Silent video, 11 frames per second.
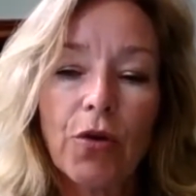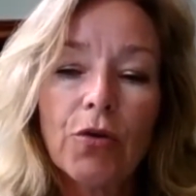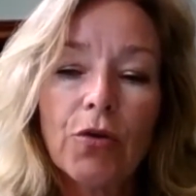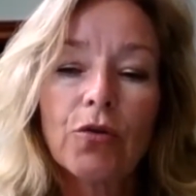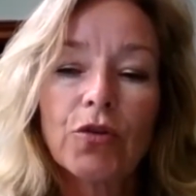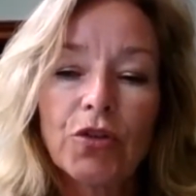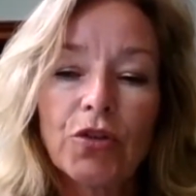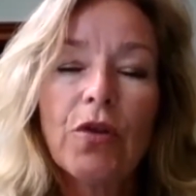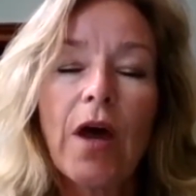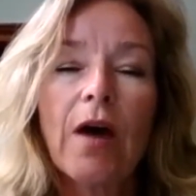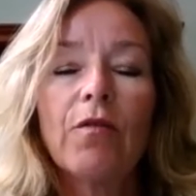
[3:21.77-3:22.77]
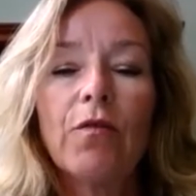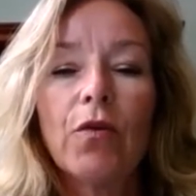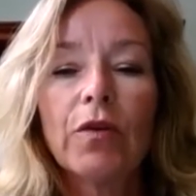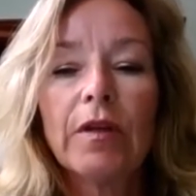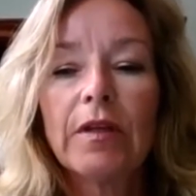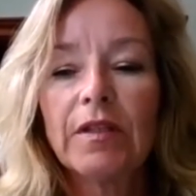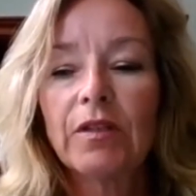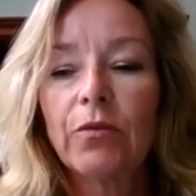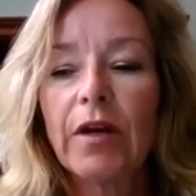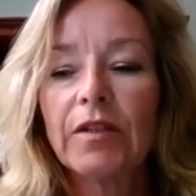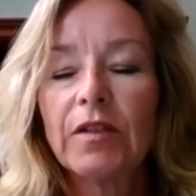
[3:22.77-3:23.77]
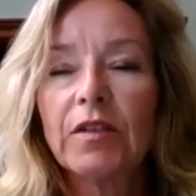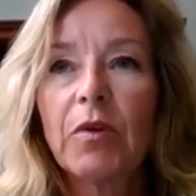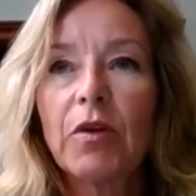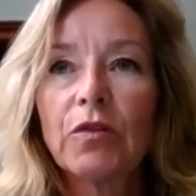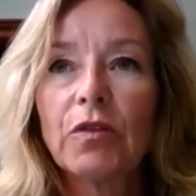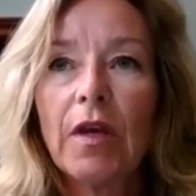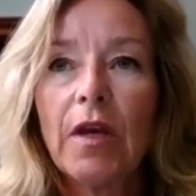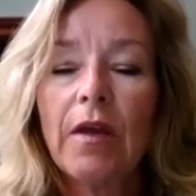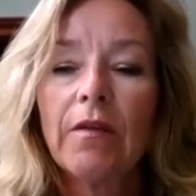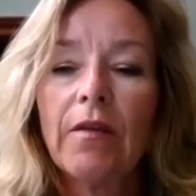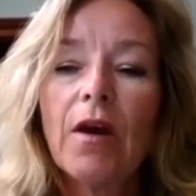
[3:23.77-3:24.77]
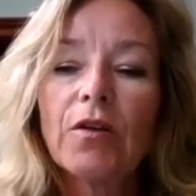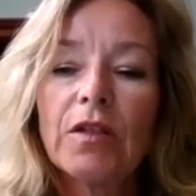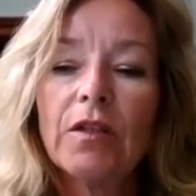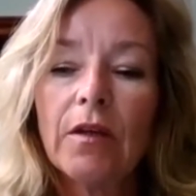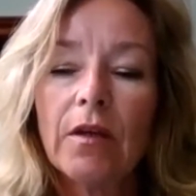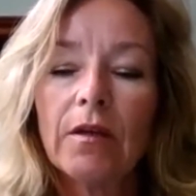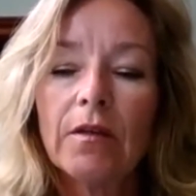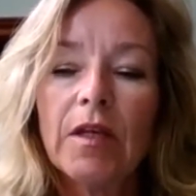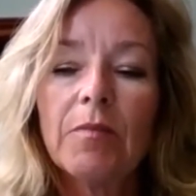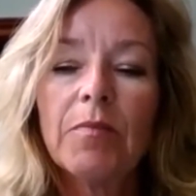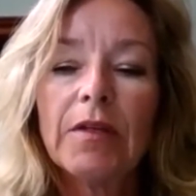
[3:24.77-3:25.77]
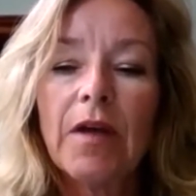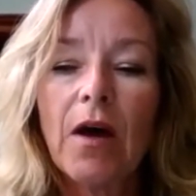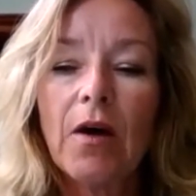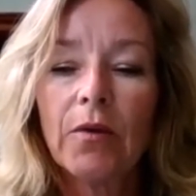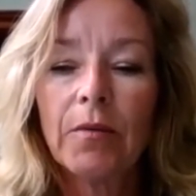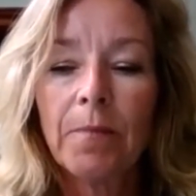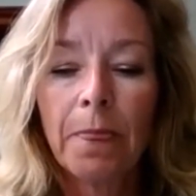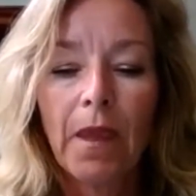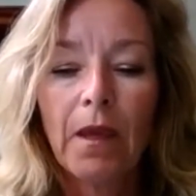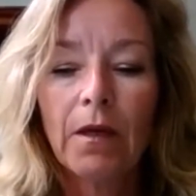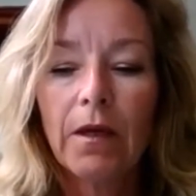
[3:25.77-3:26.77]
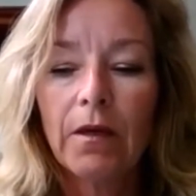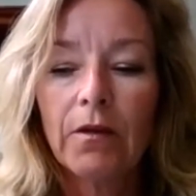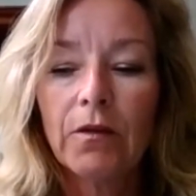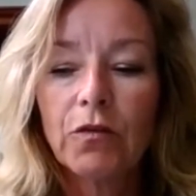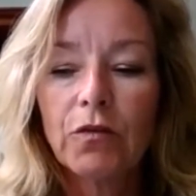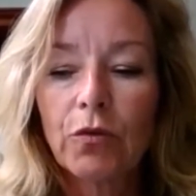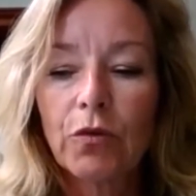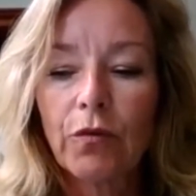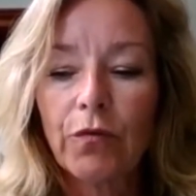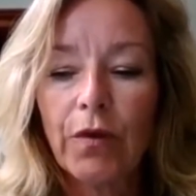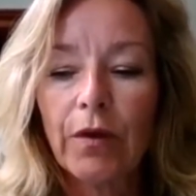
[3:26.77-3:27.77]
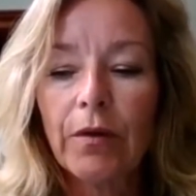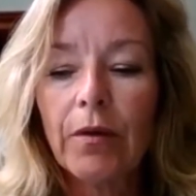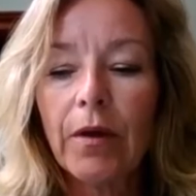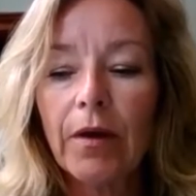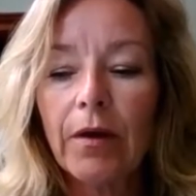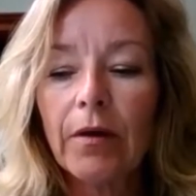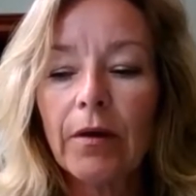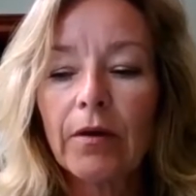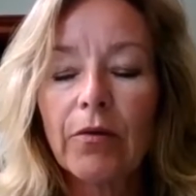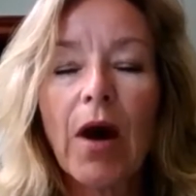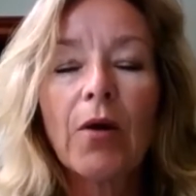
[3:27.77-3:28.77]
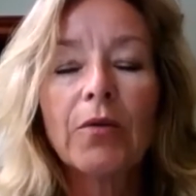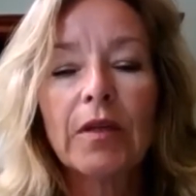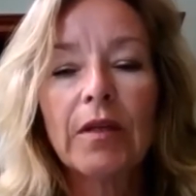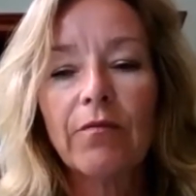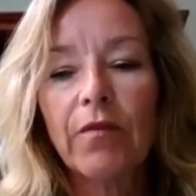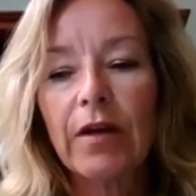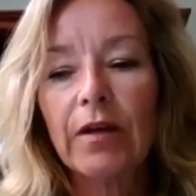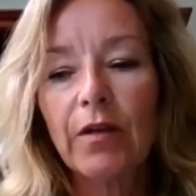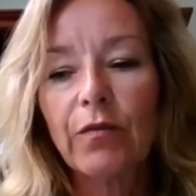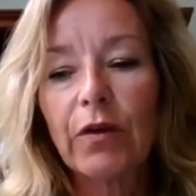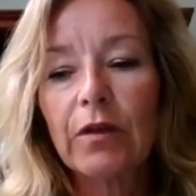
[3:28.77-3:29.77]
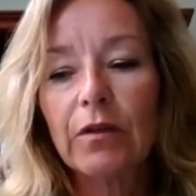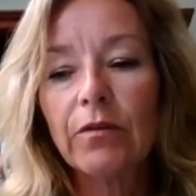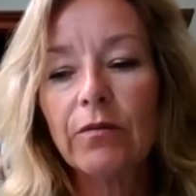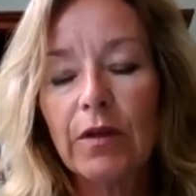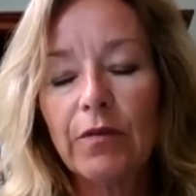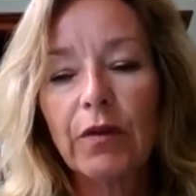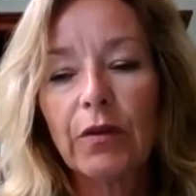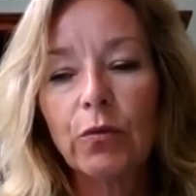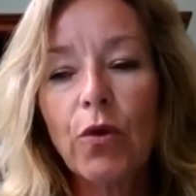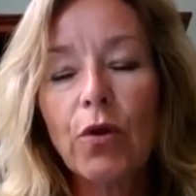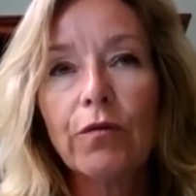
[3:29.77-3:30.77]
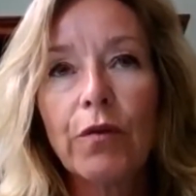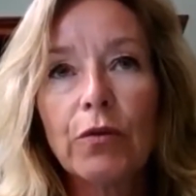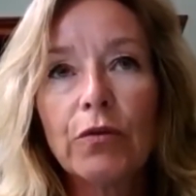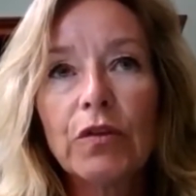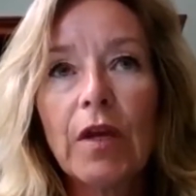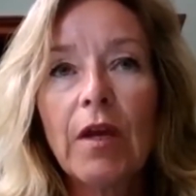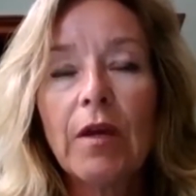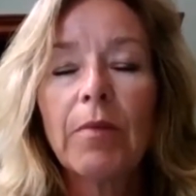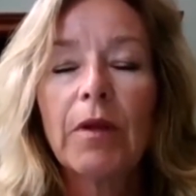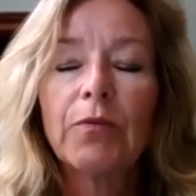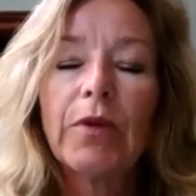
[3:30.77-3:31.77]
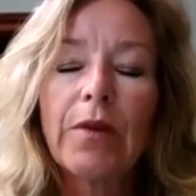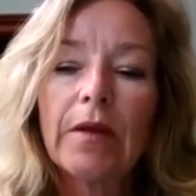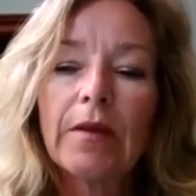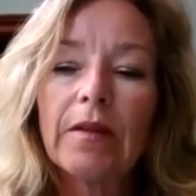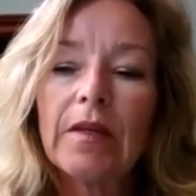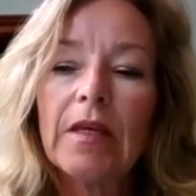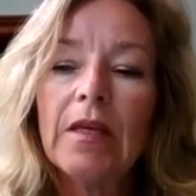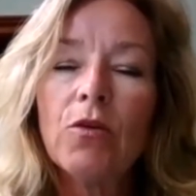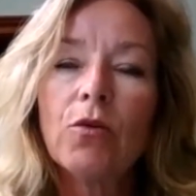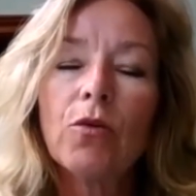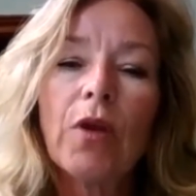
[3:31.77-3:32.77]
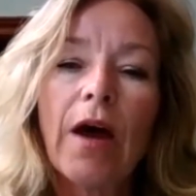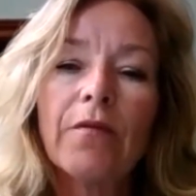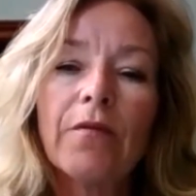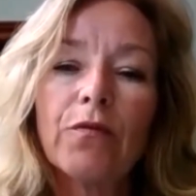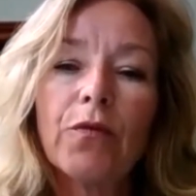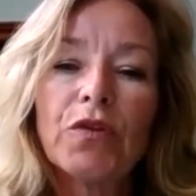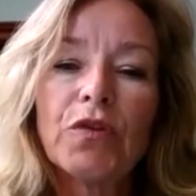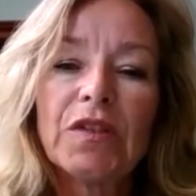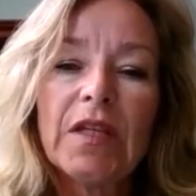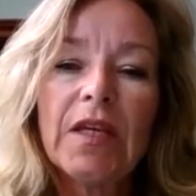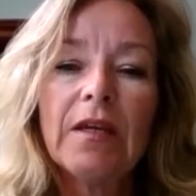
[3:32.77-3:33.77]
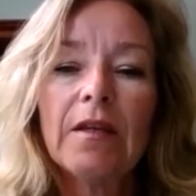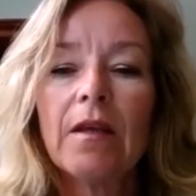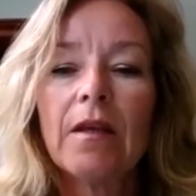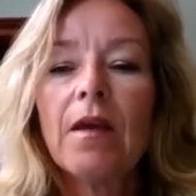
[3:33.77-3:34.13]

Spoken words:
or should have avoided this crisis, because they are deeply down, sort of grounded in very different worldviews. But we think that the EU could have foreseen